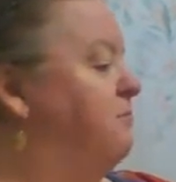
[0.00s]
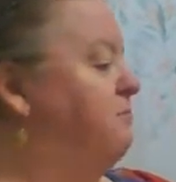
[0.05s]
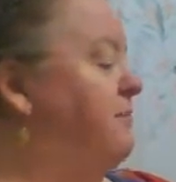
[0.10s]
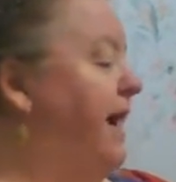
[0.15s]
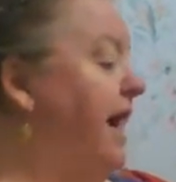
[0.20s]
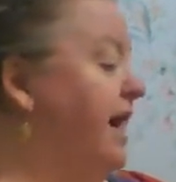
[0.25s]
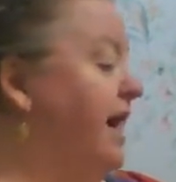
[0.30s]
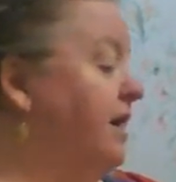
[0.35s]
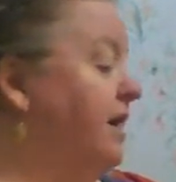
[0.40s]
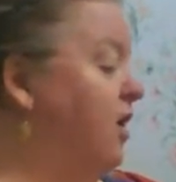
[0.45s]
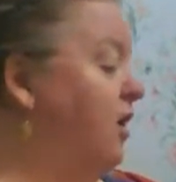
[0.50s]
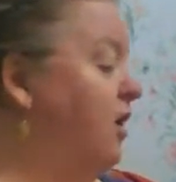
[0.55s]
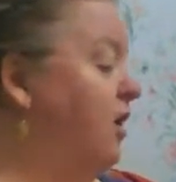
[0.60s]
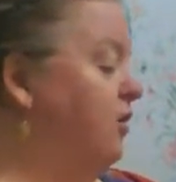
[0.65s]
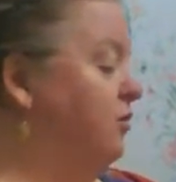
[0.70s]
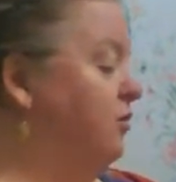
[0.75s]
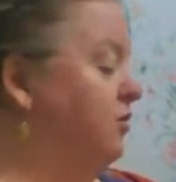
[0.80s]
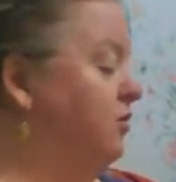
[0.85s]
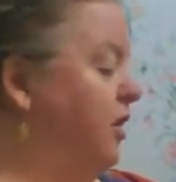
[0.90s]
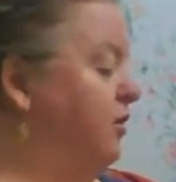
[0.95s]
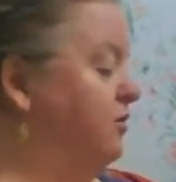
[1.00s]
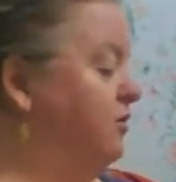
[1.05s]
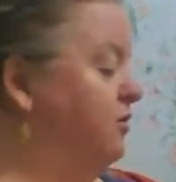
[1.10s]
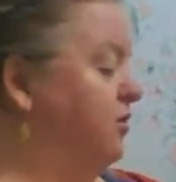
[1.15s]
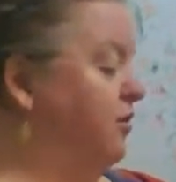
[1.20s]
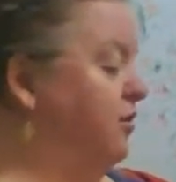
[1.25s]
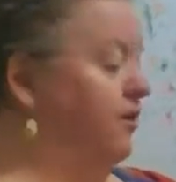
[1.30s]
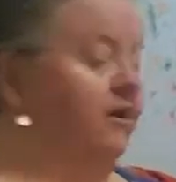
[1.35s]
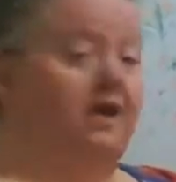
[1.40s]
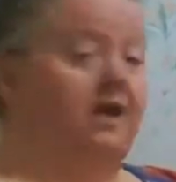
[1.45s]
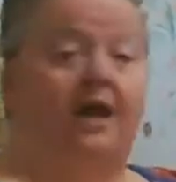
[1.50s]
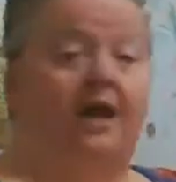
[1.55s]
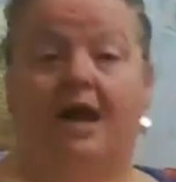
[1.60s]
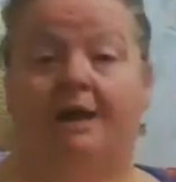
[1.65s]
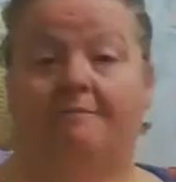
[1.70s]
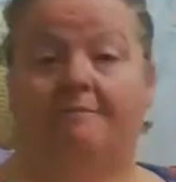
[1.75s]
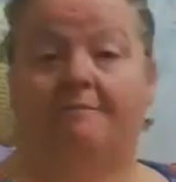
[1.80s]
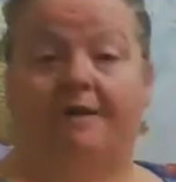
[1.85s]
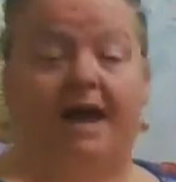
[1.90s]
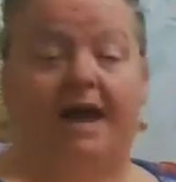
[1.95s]
Backhoe loader.
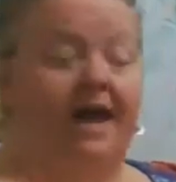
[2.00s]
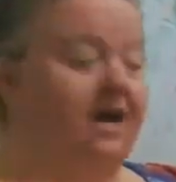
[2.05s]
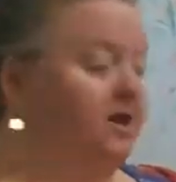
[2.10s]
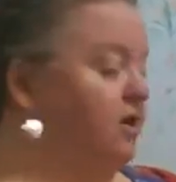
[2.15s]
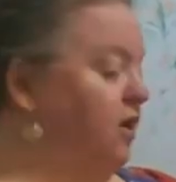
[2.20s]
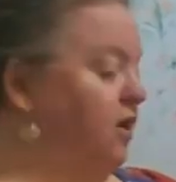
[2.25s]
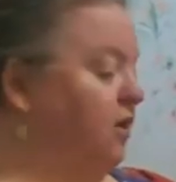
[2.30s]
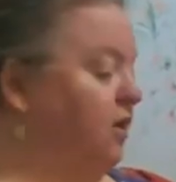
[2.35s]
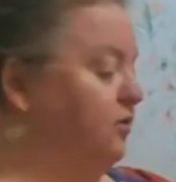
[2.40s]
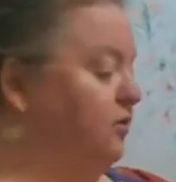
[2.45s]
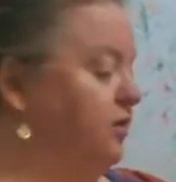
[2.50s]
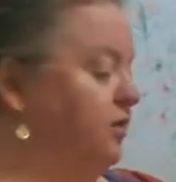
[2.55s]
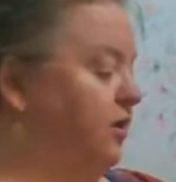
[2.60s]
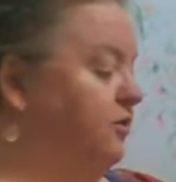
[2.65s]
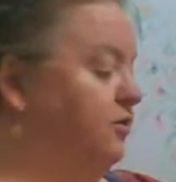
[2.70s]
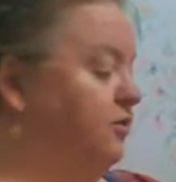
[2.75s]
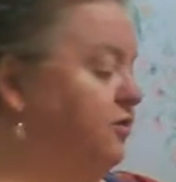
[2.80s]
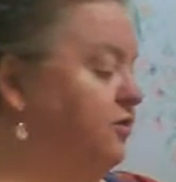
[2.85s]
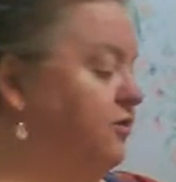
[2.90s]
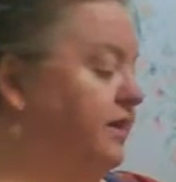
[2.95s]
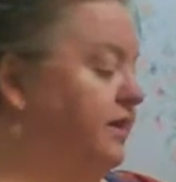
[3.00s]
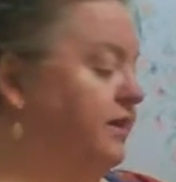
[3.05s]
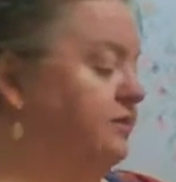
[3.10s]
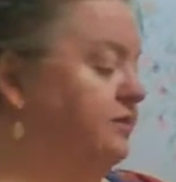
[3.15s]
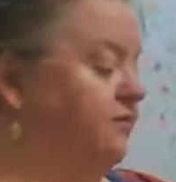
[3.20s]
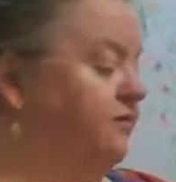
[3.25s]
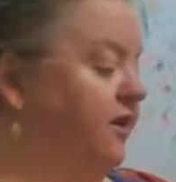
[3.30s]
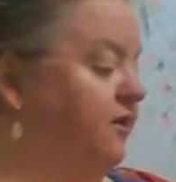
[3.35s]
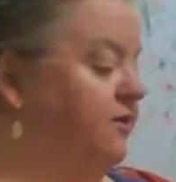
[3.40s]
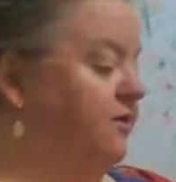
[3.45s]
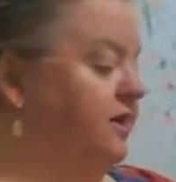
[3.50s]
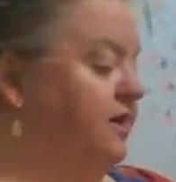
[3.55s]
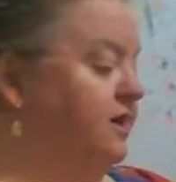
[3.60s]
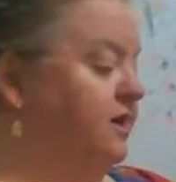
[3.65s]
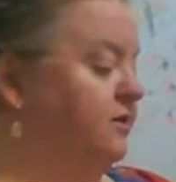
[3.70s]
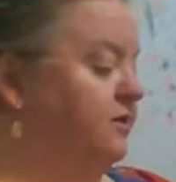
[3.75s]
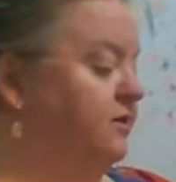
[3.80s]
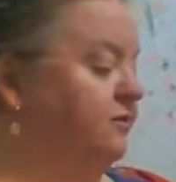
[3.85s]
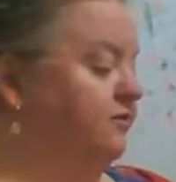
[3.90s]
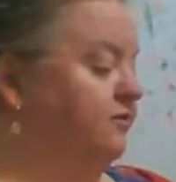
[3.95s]
A backhoe loader is very
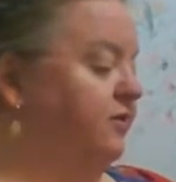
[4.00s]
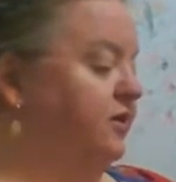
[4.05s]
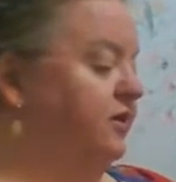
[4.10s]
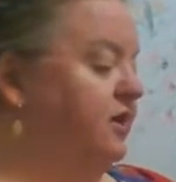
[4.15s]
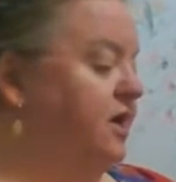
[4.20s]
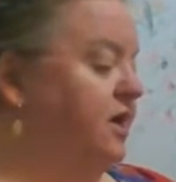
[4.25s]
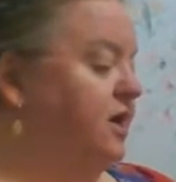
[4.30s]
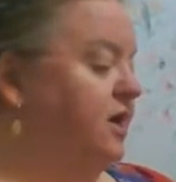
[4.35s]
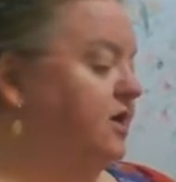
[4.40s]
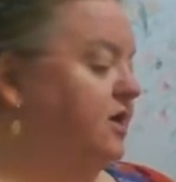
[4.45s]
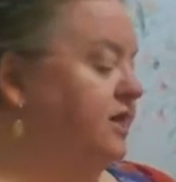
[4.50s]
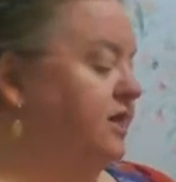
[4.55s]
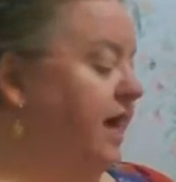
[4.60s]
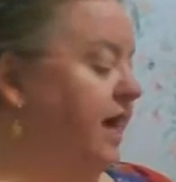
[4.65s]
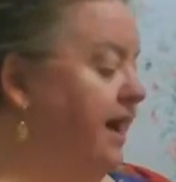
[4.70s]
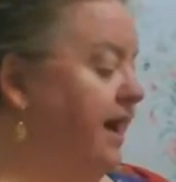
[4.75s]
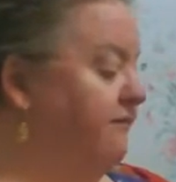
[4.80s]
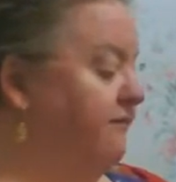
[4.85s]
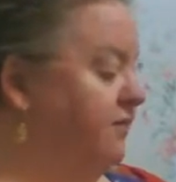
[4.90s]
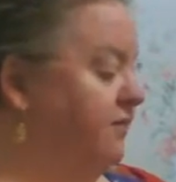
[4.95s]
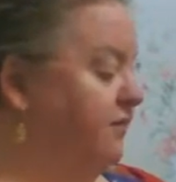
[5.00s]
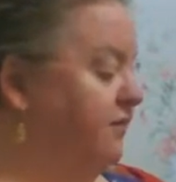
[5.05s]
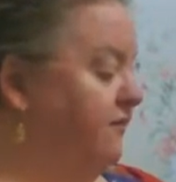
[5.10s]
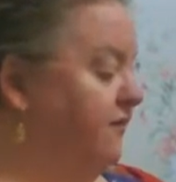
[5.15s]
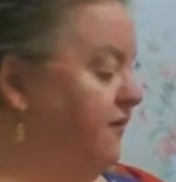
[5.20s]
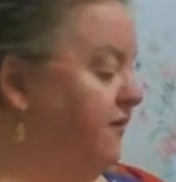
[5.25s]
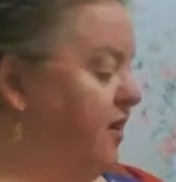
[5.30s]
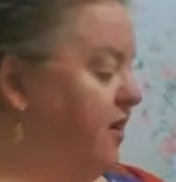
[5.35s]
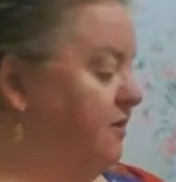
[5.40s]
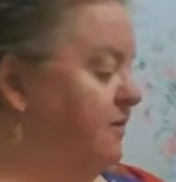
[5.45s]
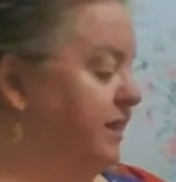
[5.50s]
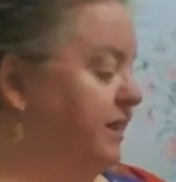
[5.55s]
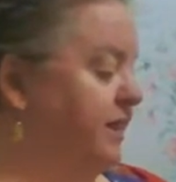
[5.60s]
useful to have on the farm.